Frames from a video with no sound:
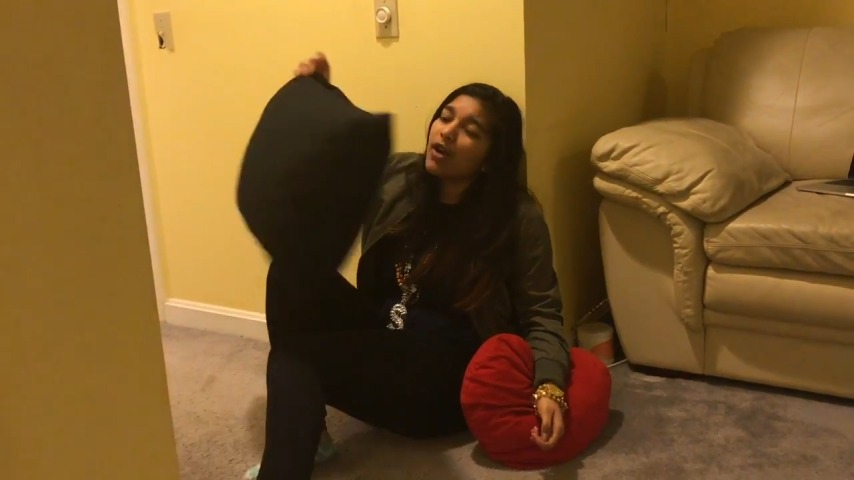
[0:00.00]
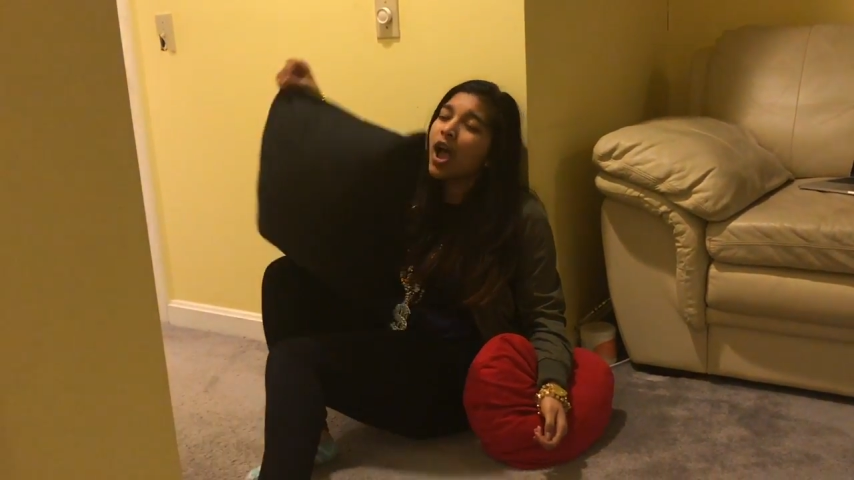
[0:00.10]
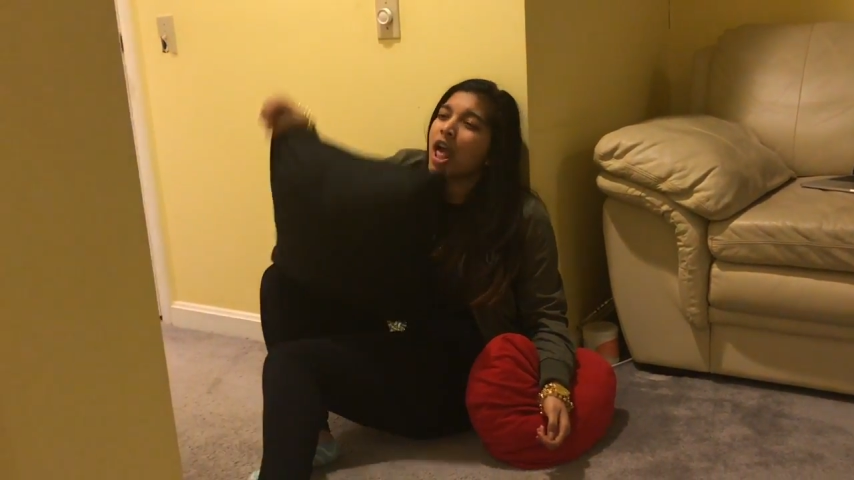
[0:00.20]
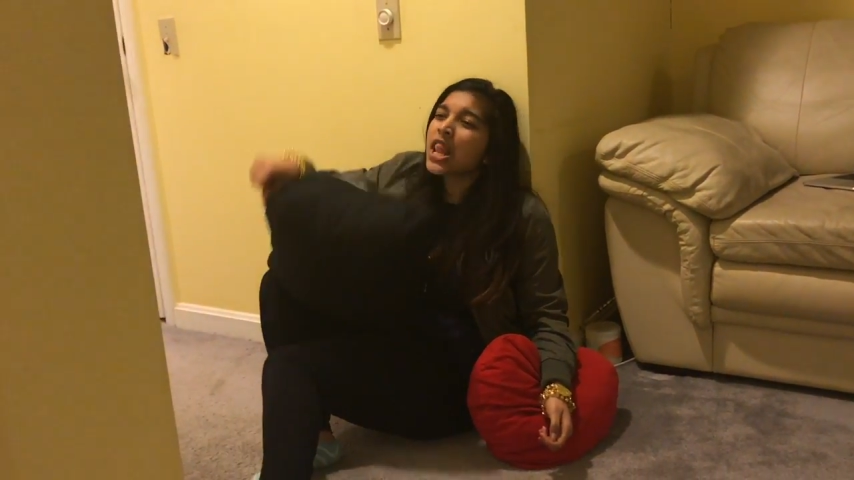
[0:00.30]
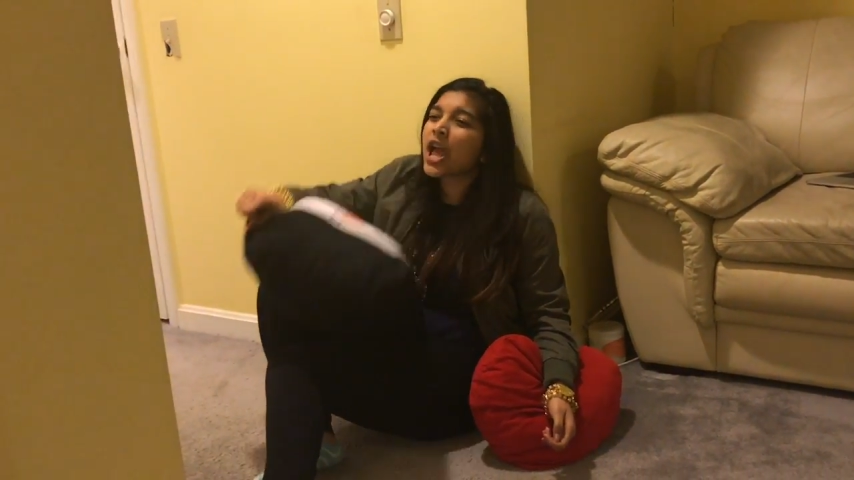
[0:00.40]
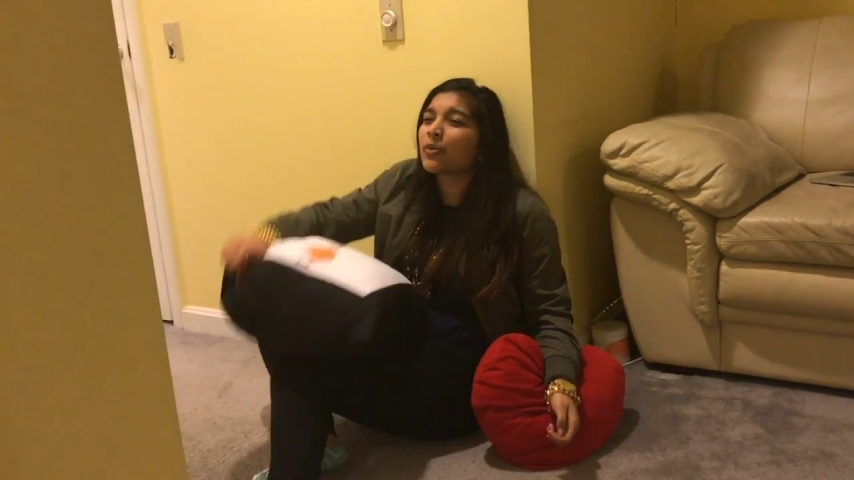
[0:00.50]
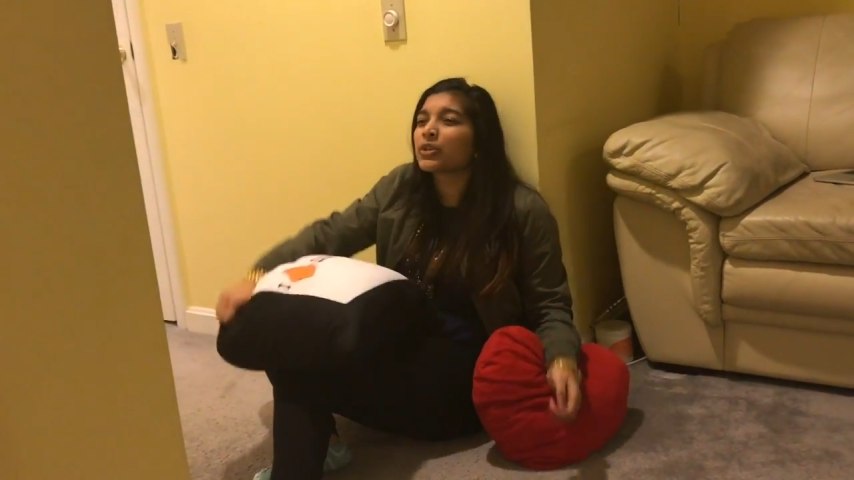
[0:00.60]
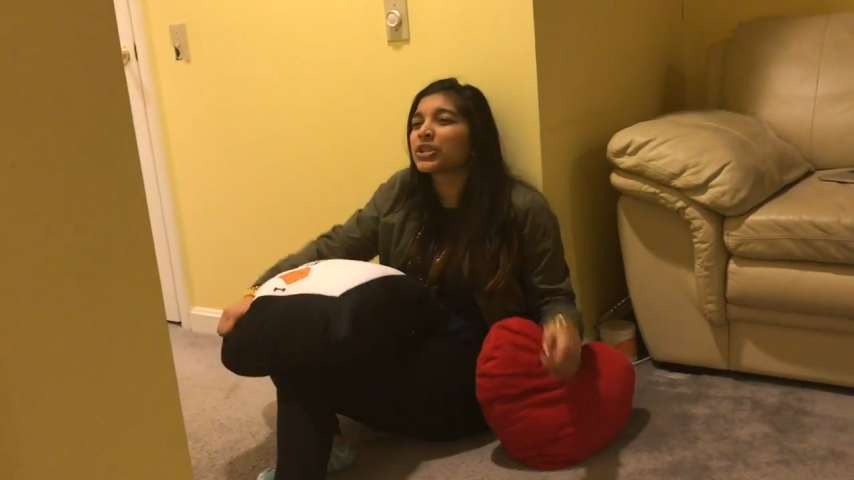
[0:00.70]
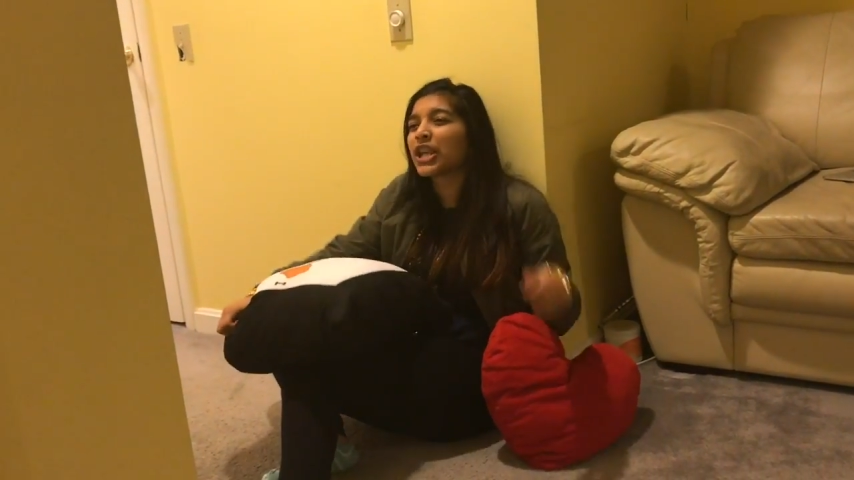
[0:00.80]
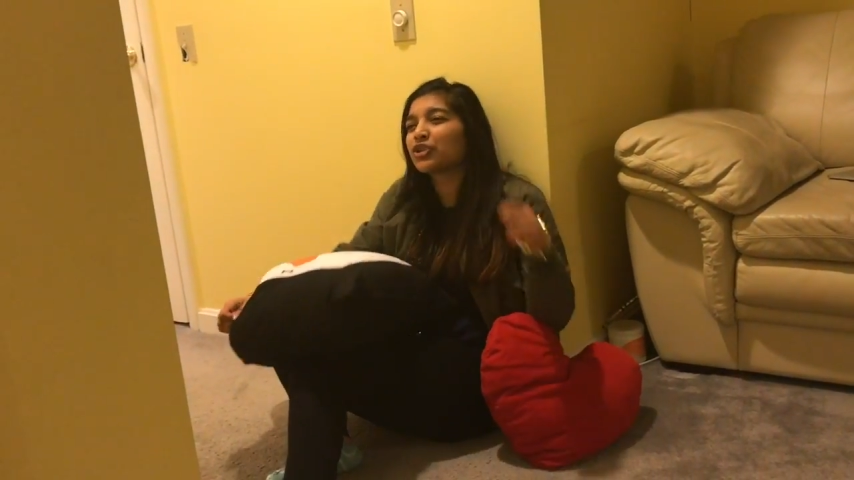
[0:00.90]
A
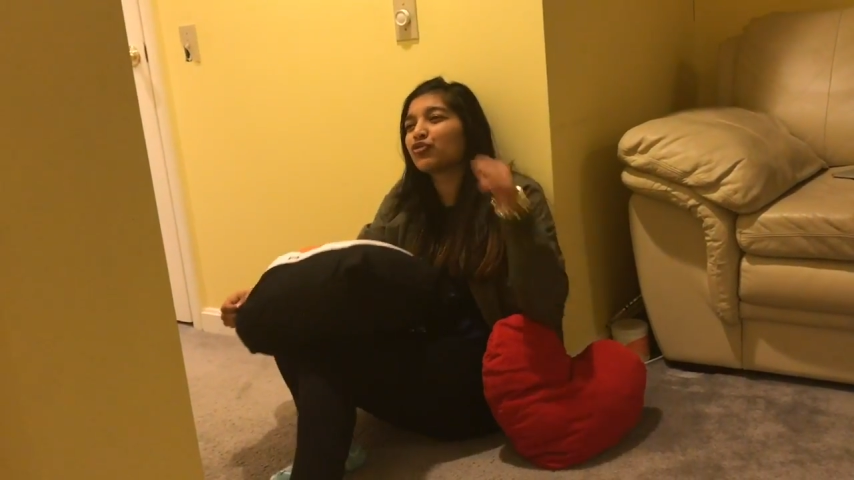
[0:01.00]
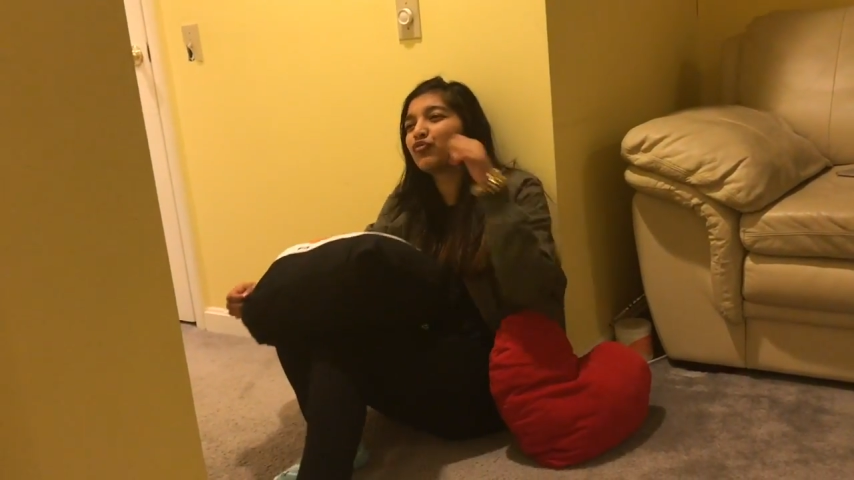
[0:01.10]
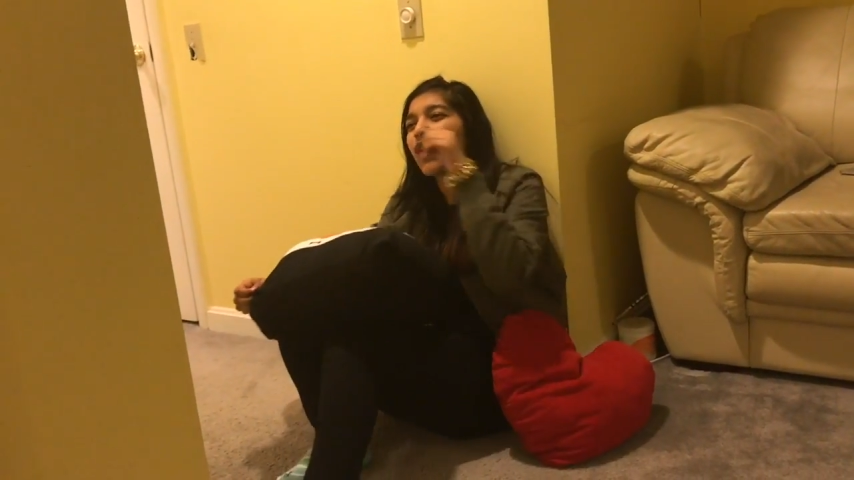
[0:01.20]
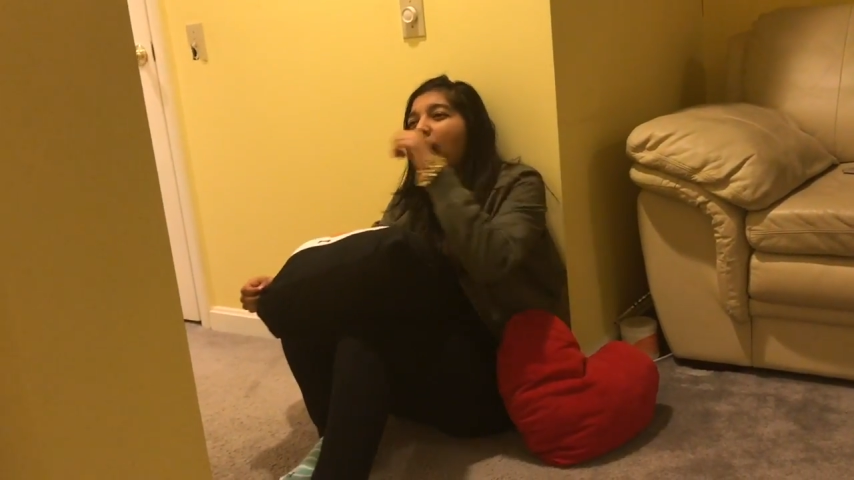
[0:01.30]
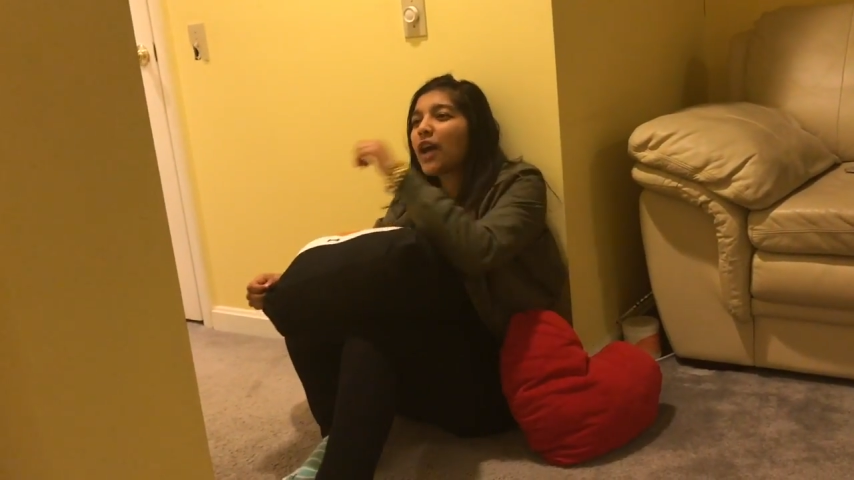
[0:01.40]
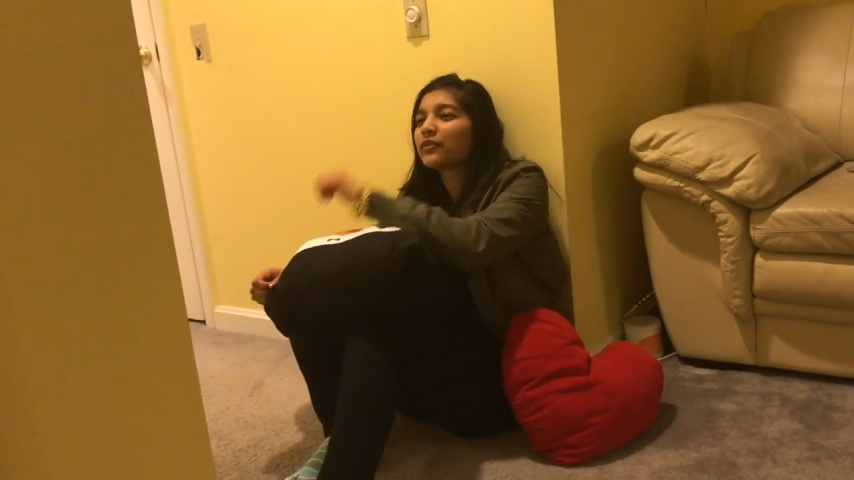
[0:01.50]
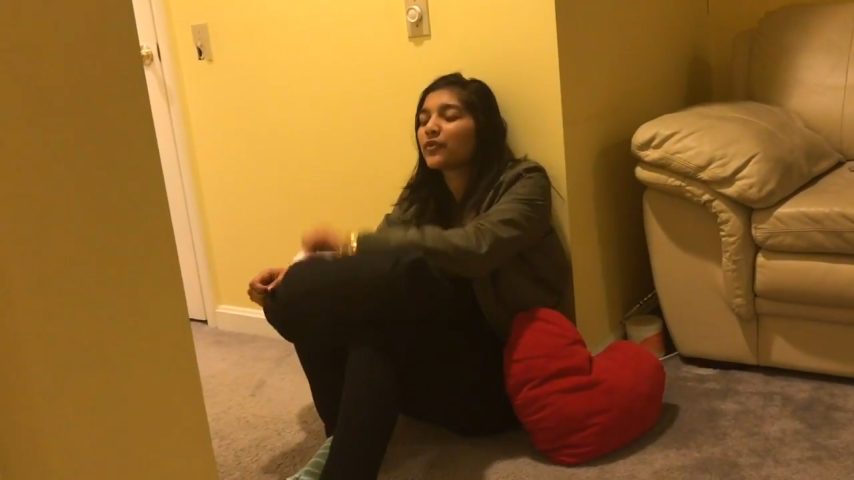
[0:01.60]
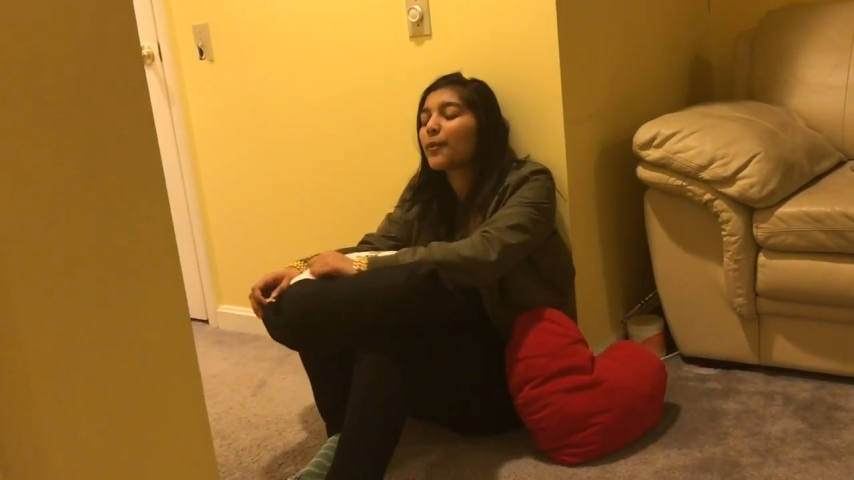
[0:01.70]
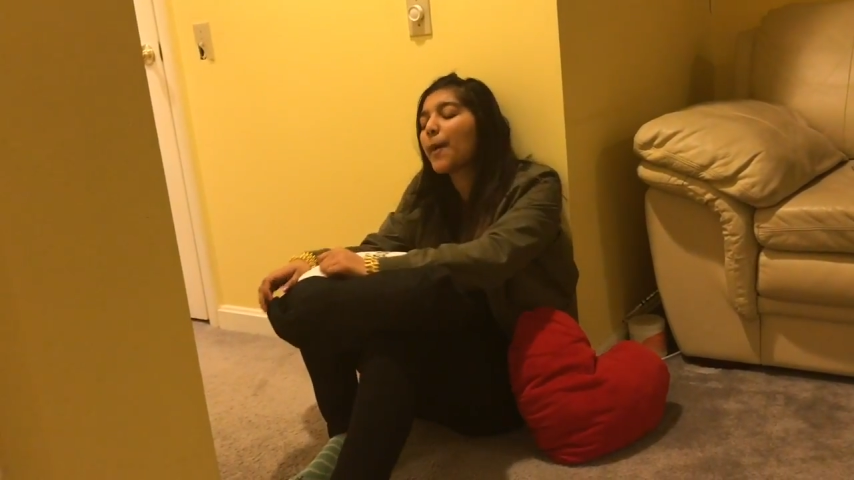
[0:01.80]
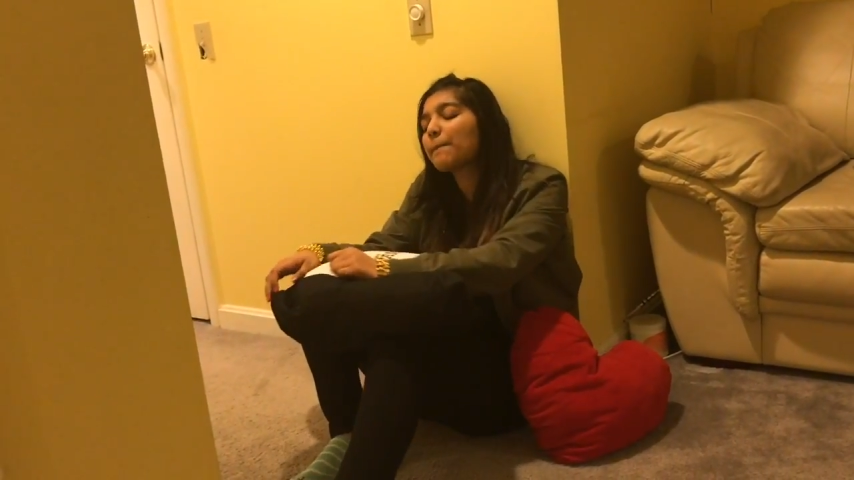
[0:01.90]
language that derives
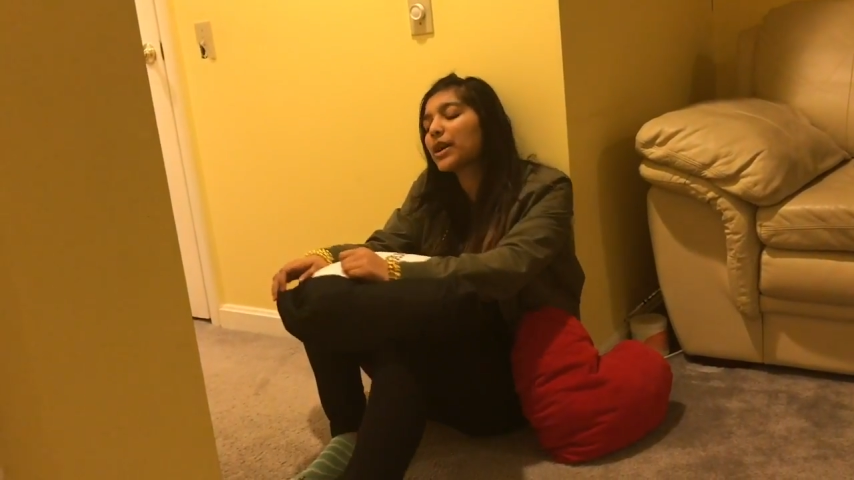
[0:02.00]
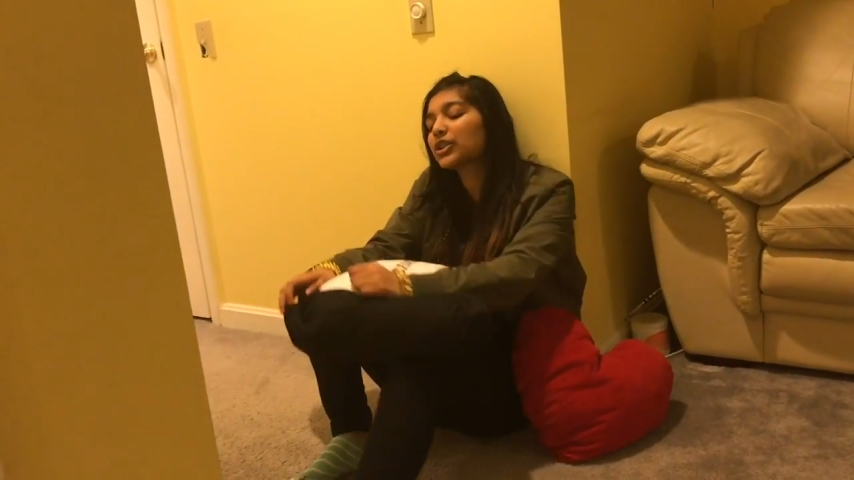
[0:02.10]
from a